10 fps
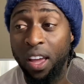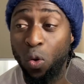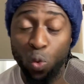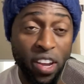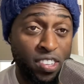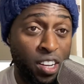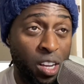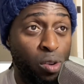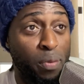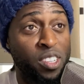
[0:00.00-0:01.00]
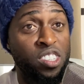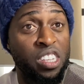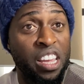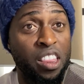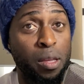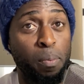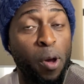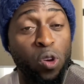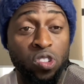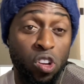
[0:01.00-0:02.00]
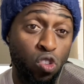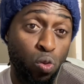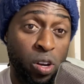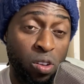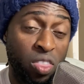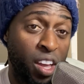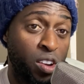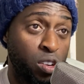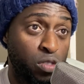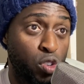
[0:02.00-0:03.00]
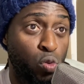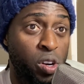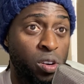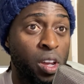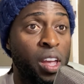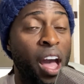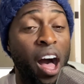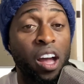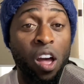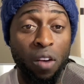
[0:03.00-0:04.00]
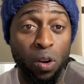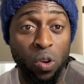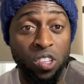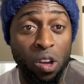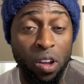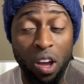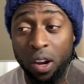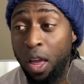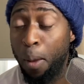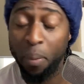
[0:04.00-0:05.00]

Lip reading: Recently, we've been seeing them post on Twitter, thank goodness for Twitter, uncovering what's going on.